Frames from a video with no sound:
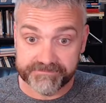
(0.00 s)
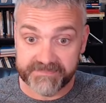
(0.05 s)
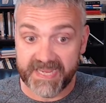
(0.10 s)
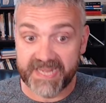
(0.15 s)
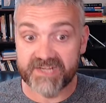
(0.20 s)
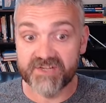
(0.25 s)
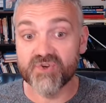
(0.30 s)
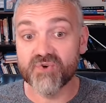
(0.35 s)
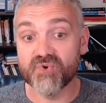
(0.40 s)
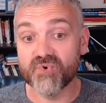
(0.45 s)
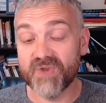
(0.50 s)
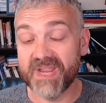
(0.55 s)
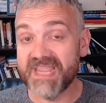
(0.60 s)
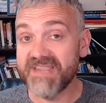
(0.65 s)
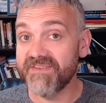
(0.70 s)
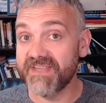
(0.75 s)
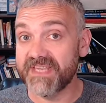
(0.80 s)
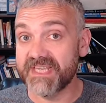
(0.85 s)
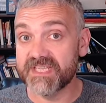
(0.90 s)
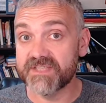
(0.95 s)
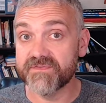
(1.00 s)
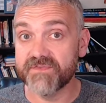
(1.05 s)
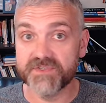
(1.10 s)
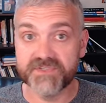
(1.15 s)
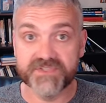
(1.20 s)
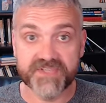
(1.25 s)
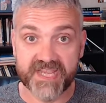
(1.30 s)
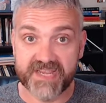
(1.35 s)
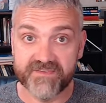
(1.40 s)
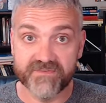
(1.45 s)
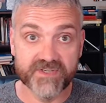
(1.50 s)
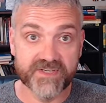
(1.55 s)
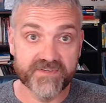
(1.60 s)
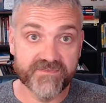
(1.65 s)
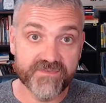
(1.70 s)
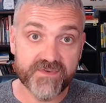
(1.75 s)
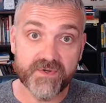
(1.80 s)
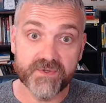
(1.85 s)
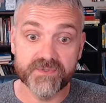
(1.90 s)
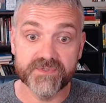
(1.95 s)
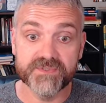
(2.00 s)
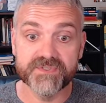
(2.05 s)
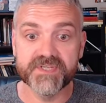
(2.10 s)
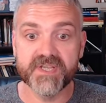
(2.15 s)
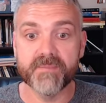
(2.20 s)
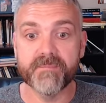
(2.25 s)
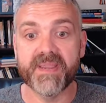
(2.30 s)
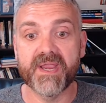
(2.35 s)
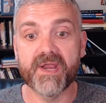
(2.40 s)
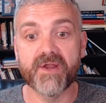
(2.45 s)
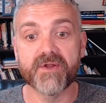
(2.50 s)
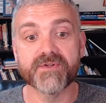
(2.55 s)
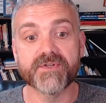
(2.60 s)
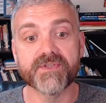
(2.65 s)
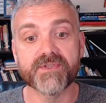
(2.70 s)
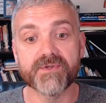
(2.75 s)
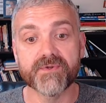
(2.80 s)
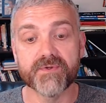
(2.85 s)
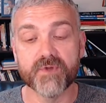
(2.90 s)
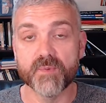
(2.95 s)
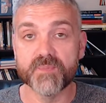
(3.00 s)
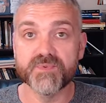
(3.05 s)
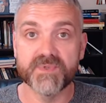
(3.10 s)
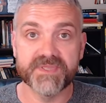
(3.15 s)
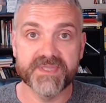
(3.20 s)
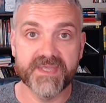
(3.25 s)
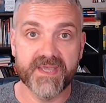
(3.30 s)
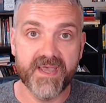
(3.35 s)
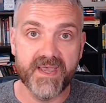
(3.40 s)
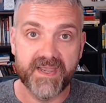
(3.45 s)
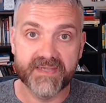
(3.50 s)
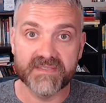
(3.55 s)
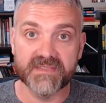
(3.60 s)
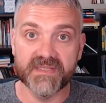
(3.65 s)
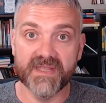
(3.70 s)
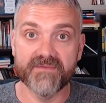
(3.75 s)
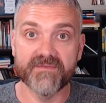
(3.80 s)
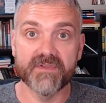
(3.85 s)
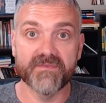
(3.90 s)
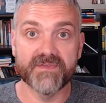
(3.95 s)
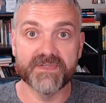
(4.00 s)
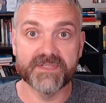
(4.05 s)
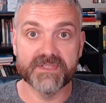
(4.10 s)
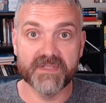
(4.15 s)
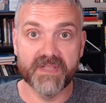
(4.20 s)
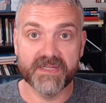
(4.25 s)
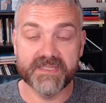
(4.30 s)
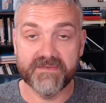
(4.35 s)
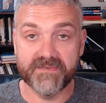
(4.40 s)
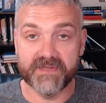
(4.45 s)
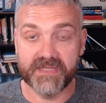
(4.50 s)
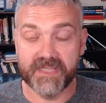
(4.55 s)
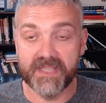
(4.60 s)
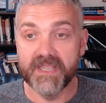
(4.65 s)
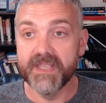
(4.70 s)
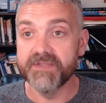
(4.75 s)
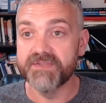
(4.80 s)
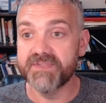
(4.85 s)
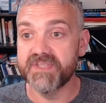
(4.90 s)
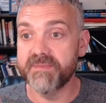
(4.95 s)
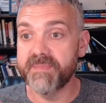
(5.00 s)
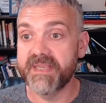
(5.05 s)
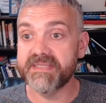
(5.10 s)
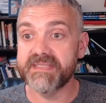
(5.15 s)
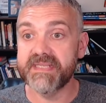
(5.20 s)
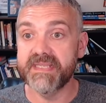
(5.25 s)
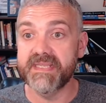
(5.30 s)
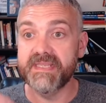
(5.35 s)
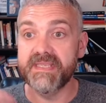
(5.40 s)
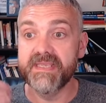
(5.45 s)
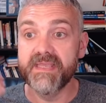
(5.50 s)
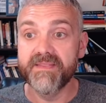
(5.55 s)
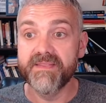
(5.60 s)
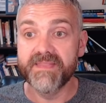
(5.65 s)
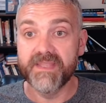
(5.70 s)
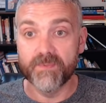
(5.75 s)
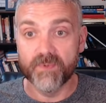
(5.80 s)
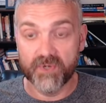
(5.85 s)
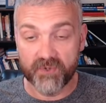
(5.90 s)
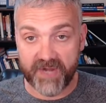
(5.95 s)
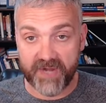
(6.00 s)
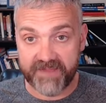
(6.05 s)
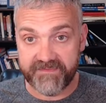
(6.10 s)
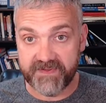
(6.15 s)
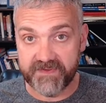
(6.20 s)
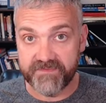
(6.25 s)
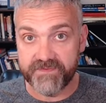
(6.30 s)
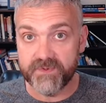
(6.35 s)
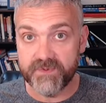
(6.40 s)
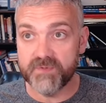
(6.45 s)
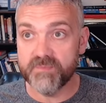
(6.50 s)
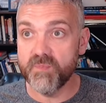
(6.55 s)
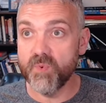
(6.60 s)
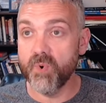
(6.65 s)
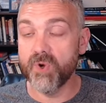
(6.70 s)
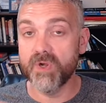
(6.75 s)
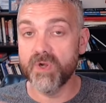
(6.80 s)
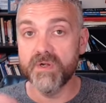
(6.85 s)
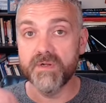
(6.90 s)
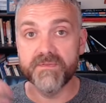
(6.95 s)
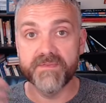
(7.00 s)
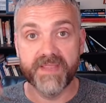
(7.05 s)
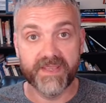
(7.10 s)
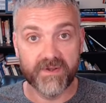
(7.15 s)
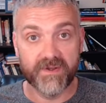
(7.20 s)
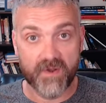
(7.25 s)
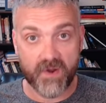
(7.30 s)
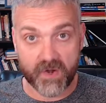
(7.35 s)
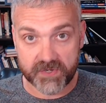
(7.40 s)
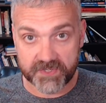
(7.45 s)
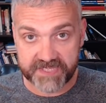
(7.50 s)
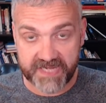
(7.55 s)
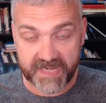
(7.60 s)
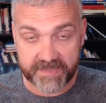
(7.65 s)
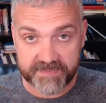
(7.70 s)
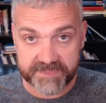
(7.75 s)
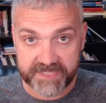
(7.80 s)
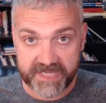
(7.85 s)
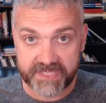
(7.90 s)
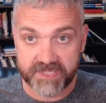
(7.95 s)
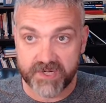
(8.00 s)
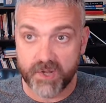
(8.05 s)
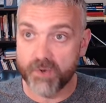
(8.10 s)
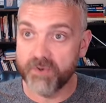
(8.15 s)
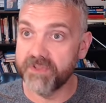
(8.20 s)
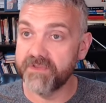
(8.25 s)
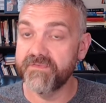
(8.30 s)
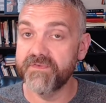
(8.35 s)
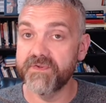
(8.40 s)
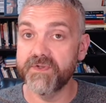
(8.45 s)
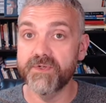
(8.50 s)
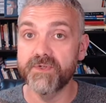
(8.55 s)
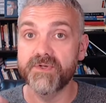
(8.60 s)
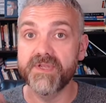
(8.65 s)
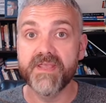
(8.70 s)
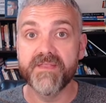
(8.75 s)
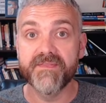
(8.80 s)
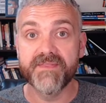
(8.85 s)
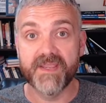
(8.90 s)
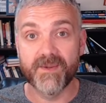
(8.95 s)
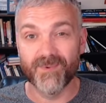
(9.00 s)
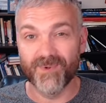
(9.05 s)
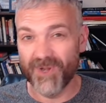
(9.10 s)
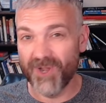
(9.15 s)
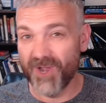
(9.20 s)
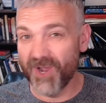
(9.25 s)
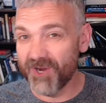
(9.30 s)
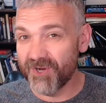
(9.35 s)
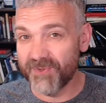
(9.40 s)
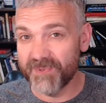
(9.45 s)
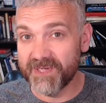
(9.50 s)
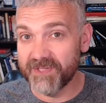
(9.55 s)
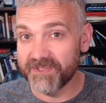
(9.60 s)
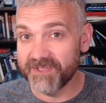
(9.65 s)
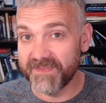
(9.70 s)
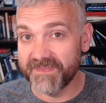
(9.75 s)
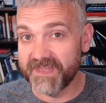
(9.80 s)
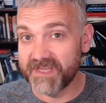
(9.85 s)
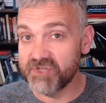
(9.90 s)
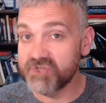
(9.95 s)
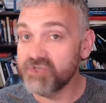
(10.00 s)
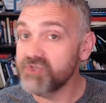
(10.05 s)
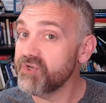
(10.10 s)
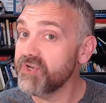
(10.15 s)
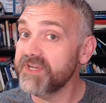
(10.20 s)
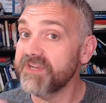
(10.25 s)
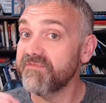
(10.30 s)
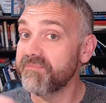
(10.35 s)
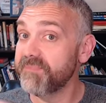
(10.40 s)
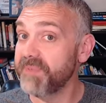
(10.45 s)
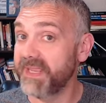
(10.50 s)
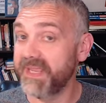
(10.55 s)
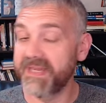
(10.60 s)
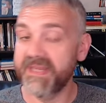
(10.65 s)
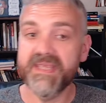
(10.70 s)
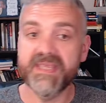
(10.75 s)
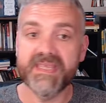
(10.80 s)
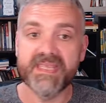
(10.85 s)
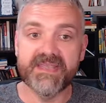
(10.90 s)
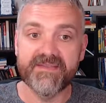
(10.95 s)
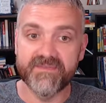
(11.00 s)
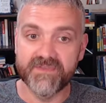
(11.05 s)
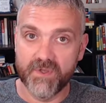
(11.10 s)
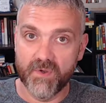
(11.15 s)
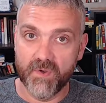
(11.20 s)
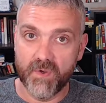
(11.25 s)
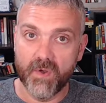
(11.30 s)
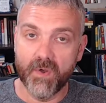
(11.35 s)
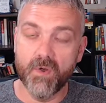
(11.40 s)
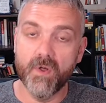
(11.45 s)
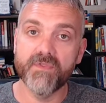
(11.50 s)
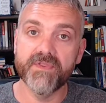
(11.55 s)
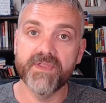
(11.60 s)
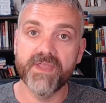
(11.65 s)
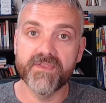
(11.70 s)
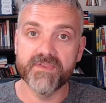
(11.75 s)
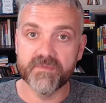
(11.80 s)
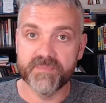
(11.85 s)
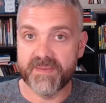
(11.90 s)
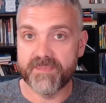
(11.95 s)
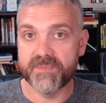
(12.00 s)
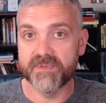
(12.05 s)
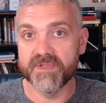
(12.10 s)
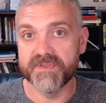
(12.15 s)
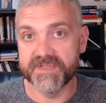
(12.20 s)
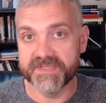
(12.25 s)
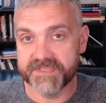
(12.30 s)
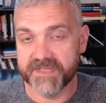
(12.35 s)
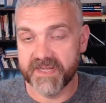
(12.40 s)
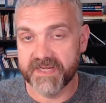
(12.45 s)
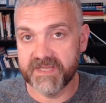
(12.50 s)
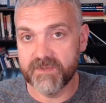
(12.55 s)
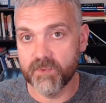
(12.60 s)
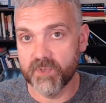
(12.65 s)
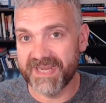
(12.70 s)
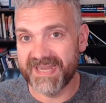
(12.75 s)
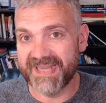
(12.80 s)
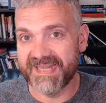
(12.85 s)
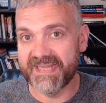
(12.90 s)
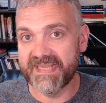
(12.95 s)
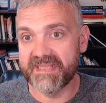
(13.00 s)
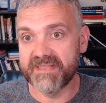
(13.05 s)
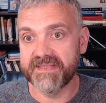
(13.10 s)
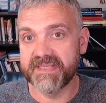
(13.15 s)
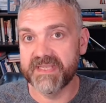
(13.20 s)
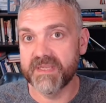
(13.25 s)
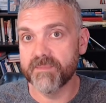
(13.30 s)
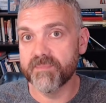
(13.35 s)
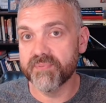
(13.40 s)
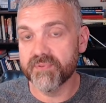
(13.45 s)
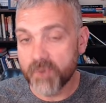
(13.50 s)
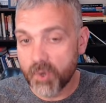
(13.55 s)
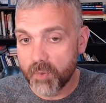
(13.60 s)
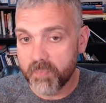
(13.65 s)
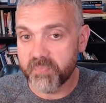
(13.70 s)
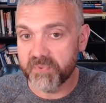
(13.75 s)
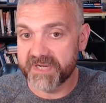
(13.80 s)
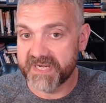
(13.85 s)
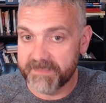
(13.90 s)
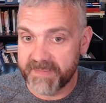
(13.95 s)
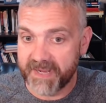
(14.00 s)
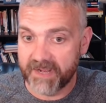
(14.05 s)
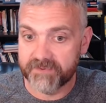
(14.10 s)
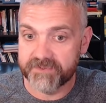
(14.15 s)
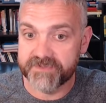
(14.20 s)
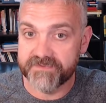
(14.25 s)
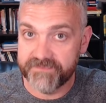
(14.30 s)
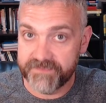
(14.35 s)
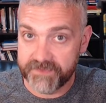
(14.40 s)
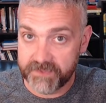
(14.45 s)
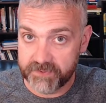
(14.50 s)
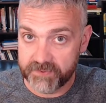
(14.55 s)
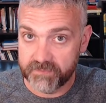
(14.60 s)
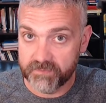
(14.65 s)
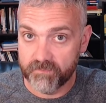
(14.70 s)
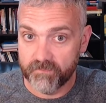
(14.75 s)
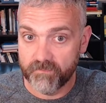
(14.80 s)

and cravings for savory foods compared to the groups with the highest level of physical activity. So they basically they were craving food more, they had a harder time saying no to the food, they were hungrier than they should have been even though all the other people in the study were eating the appropriate amount of food.